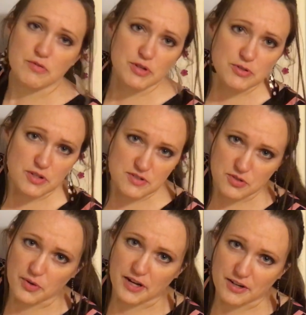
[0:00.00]
root a
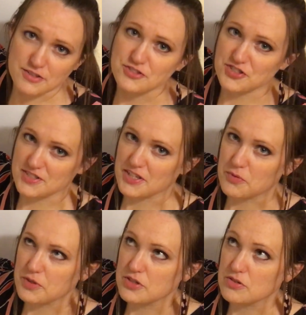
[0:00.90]
square, just like
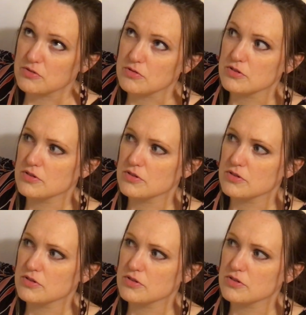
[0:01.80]
when you